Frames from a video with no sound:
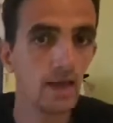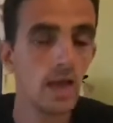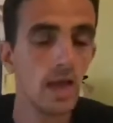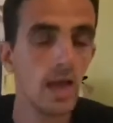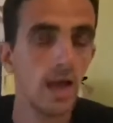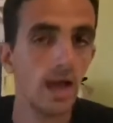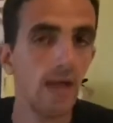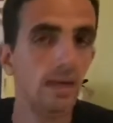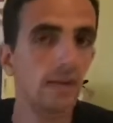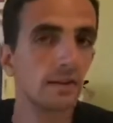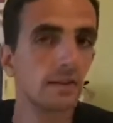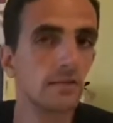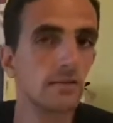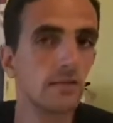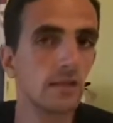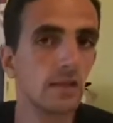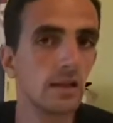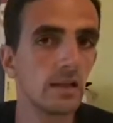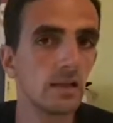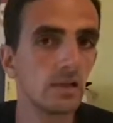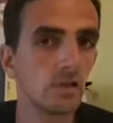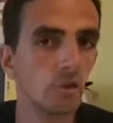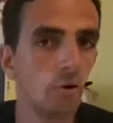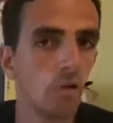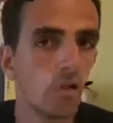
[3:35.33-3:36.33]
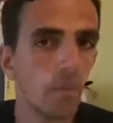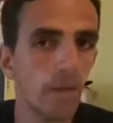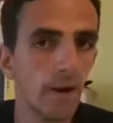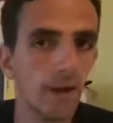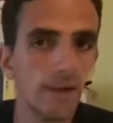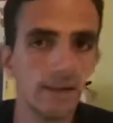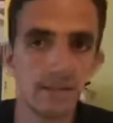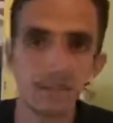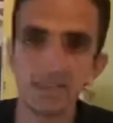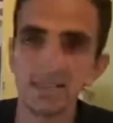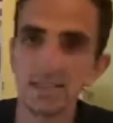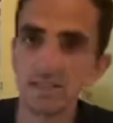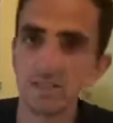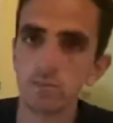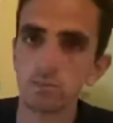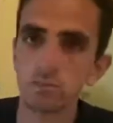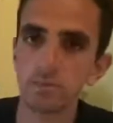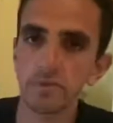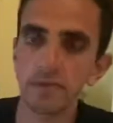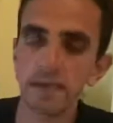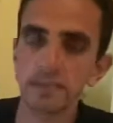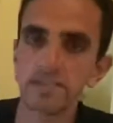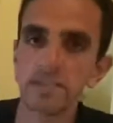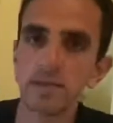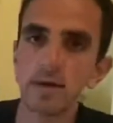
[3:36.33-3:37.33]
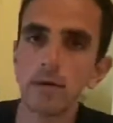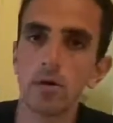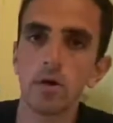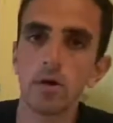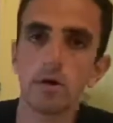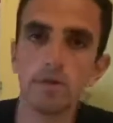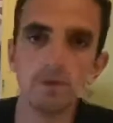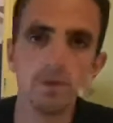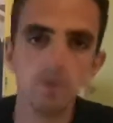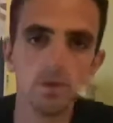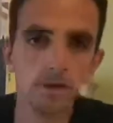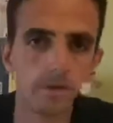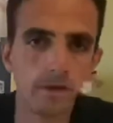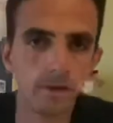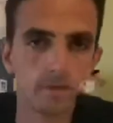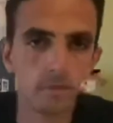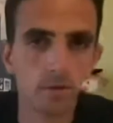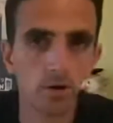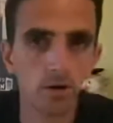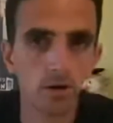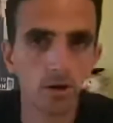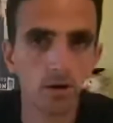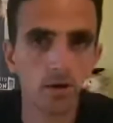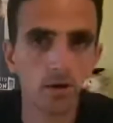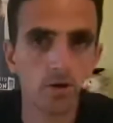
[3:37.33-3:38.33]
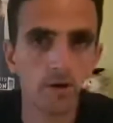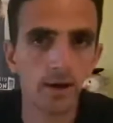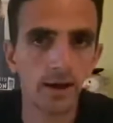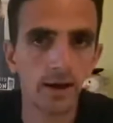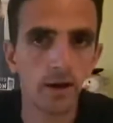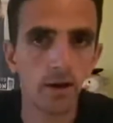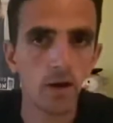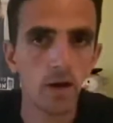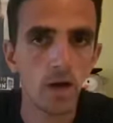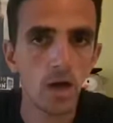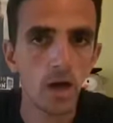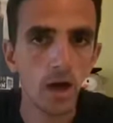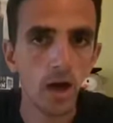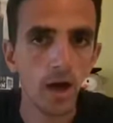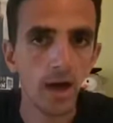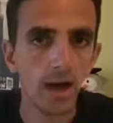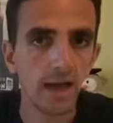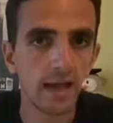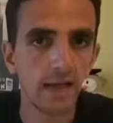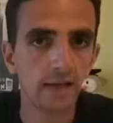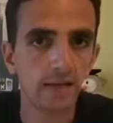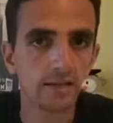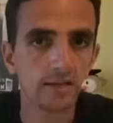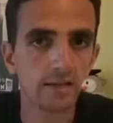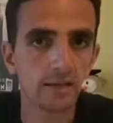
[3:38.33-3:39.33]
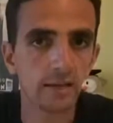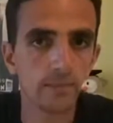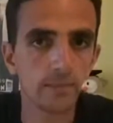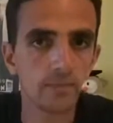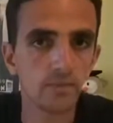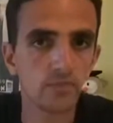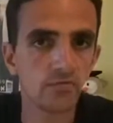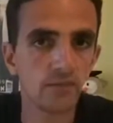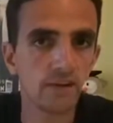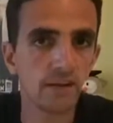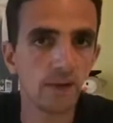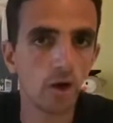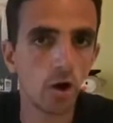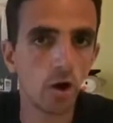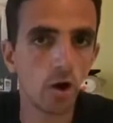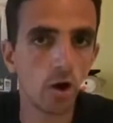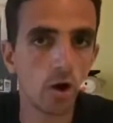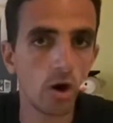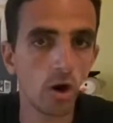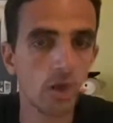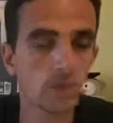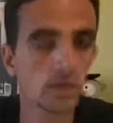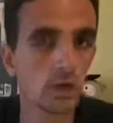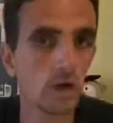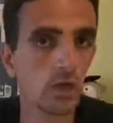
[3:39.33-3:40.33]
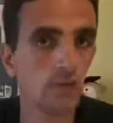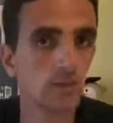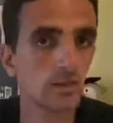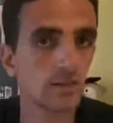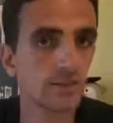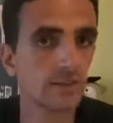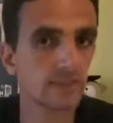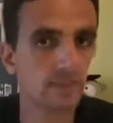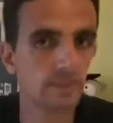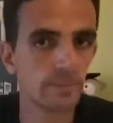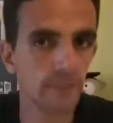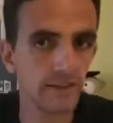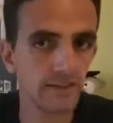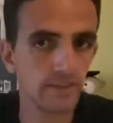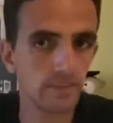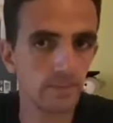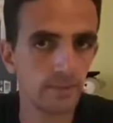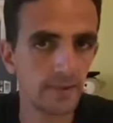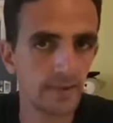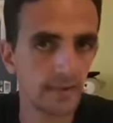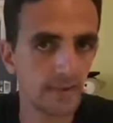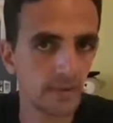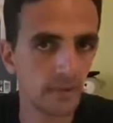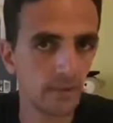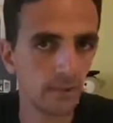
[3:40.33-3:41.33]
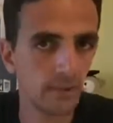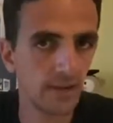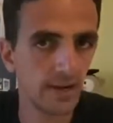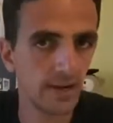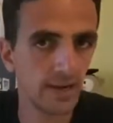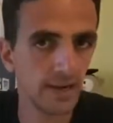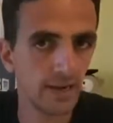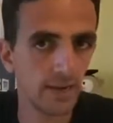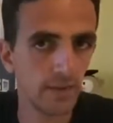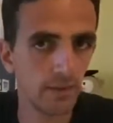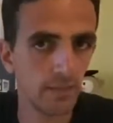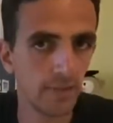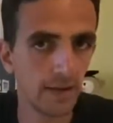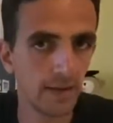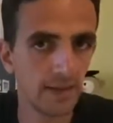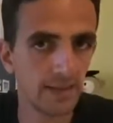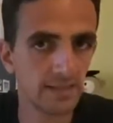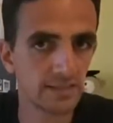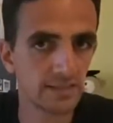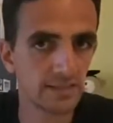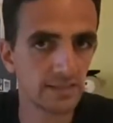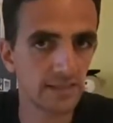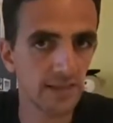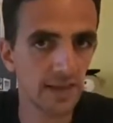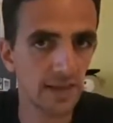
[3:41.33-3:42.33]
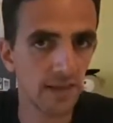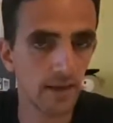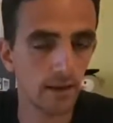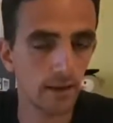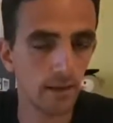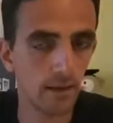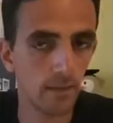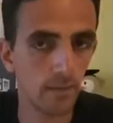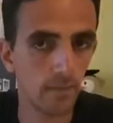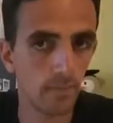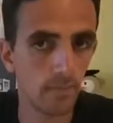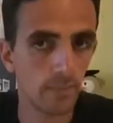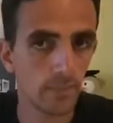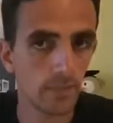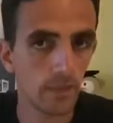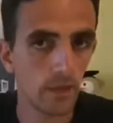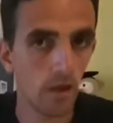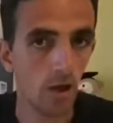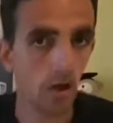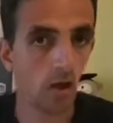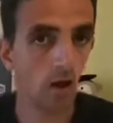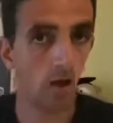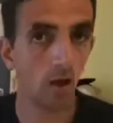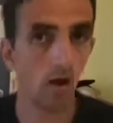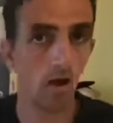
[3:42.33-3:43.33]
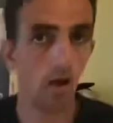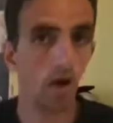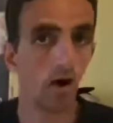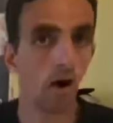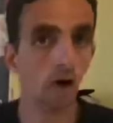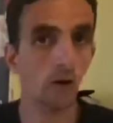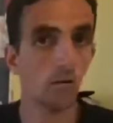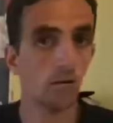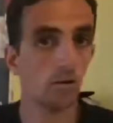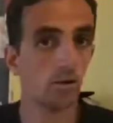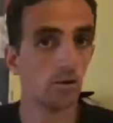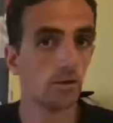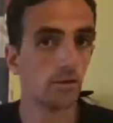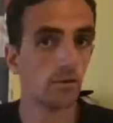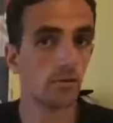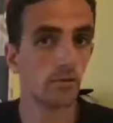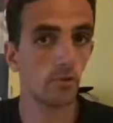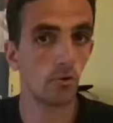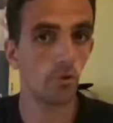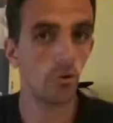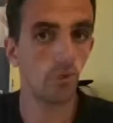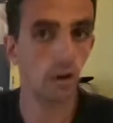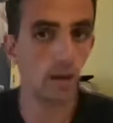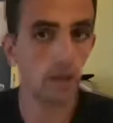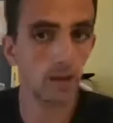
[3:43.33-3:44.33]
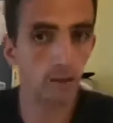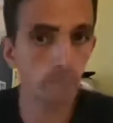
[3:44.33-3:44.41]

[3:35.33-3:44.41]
and ignore pace. That's how I would do it when I go out and it's really hot. I don't expect to be anywhere near the pace that I would have thought